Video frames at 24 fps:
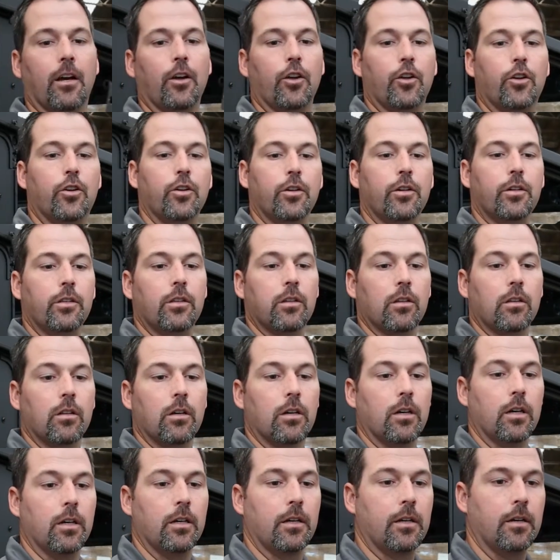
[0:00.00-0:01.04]
a good
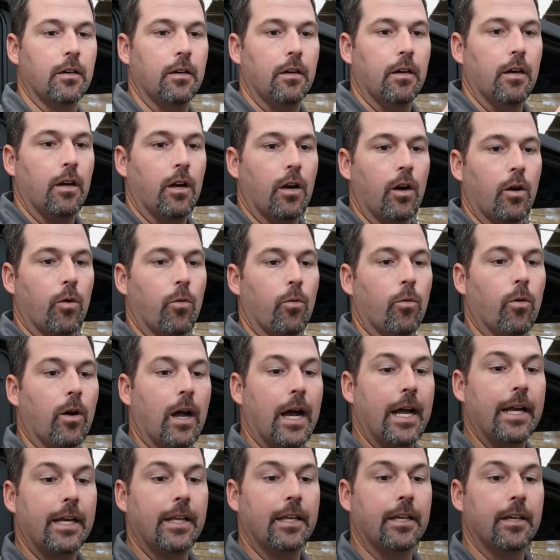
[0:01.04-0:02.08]
look
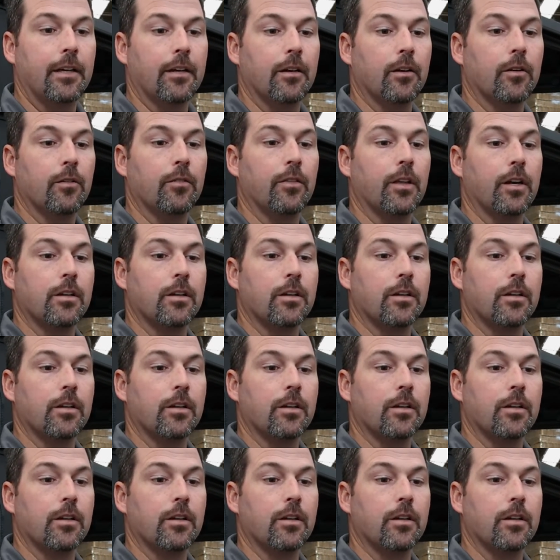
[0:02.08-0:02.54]
right here.